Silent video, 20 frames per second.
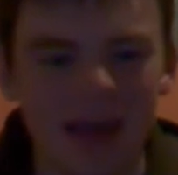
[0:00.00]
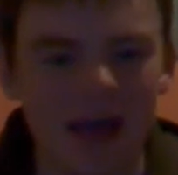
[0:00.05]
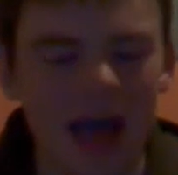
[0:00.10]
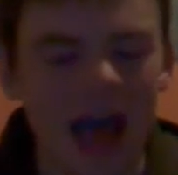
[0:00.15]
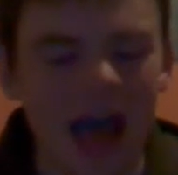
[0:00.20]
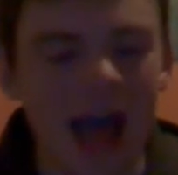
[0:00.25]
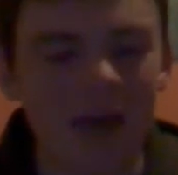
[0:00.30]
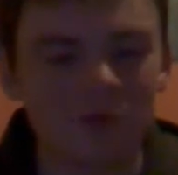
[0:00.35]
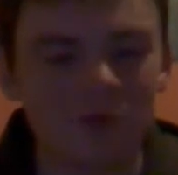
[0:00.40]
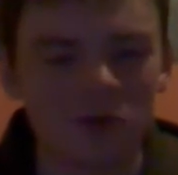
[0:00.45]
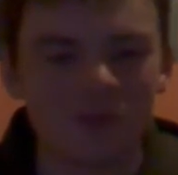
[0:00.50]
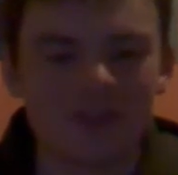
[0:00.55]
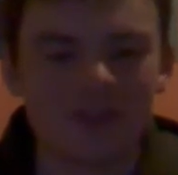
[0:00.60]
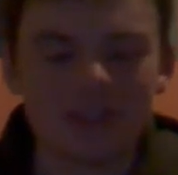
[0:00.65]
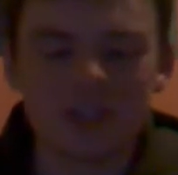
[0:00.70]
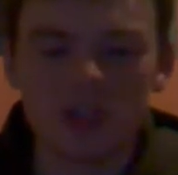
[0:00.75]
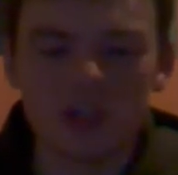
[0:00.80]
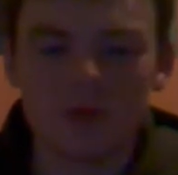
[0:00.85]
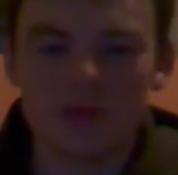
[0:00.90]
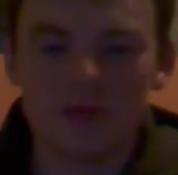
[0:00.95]
after
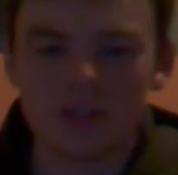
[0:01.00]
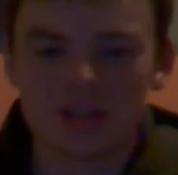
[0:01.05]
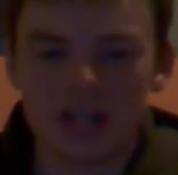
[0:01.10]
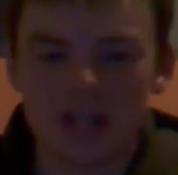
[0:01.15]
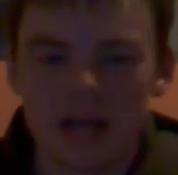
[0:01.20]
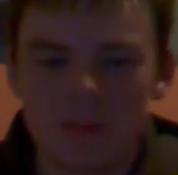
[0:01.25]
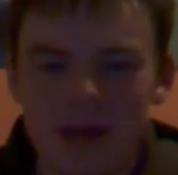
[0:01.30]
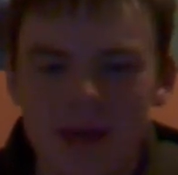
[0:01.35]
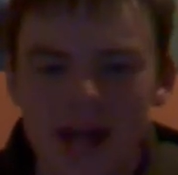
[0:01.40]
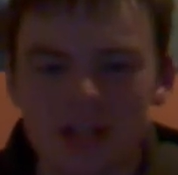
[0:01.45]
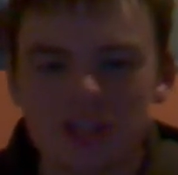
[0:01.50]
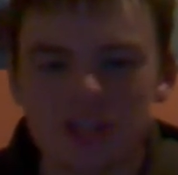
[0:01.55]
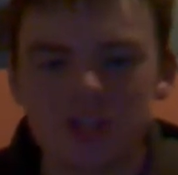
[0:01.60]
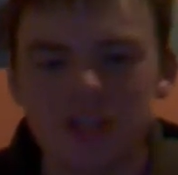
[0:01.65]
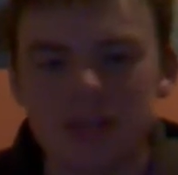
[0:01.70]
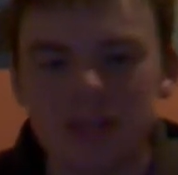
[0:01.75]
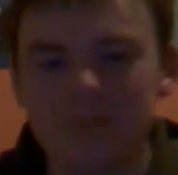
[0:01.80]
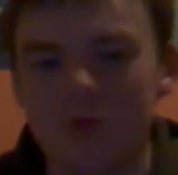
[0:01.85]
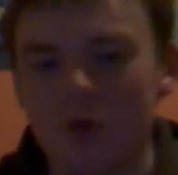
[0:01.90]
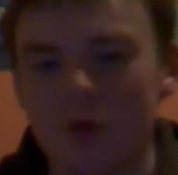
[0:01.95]
this SummerSlam match,
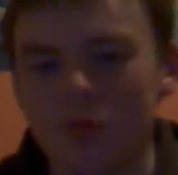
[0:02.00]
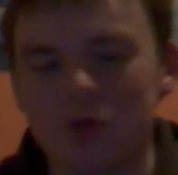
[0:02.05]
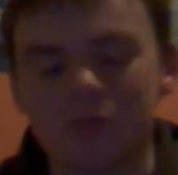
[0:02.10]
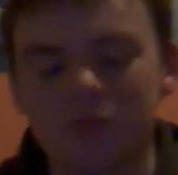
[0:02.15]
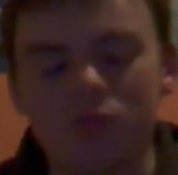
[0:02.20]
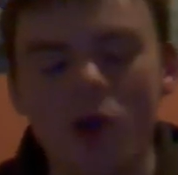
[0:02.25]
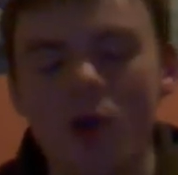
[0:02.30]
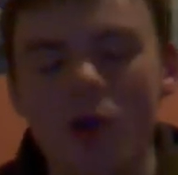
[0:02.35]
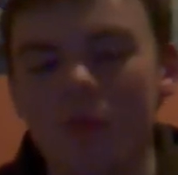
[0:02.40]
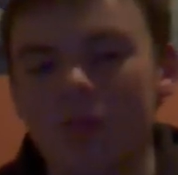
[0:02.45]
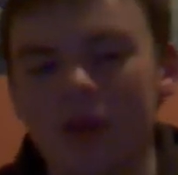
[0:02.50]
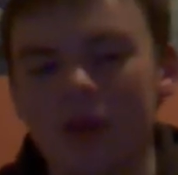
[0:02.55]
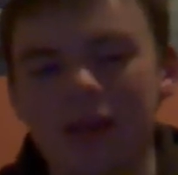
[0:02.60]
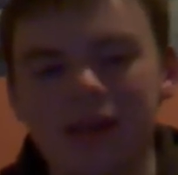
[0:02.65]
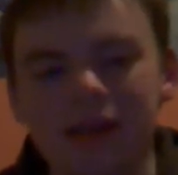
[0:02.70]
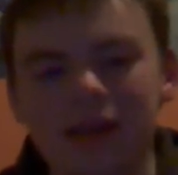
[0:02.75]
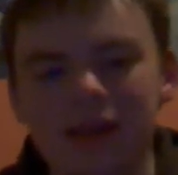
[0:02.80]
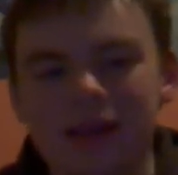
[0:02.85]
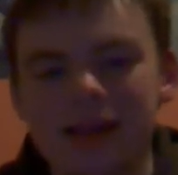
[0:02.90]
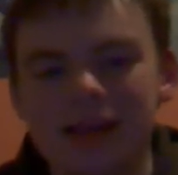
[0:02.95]
Steamboat would
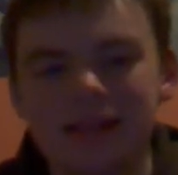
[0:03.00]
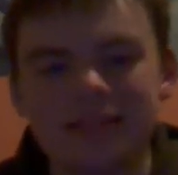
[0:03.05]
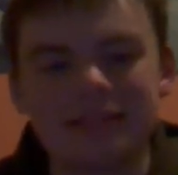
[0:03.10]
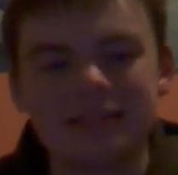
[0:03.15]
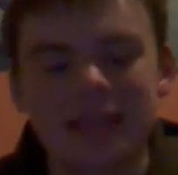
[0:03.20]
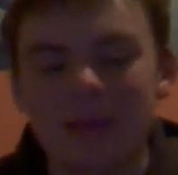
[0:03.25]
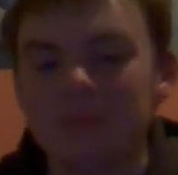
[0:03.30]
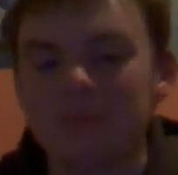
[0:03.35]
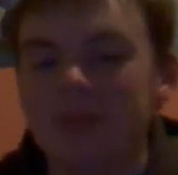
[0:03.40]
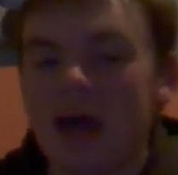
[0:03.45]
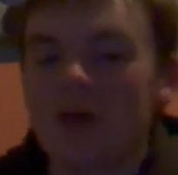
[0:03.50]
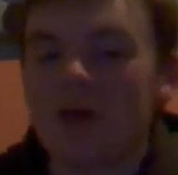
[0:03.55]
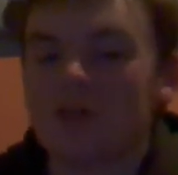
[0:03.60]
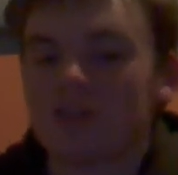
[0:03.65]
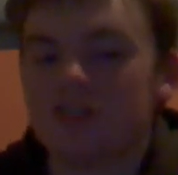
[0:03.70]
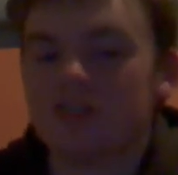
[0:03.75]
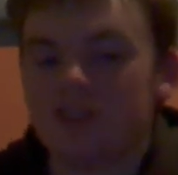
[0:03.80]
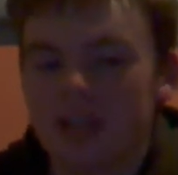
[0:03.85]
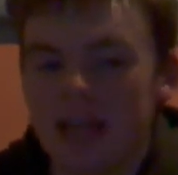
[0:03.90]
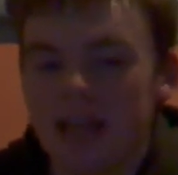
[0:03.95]
probably step down
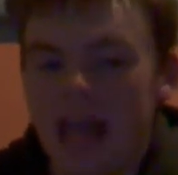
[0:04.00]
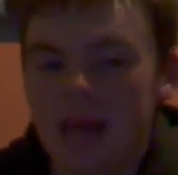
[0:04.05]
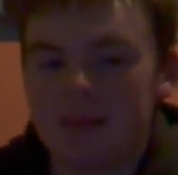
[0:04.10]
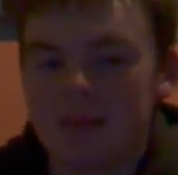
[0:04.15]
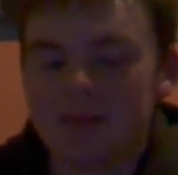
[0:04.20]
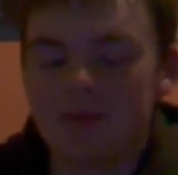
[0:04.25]
as GM.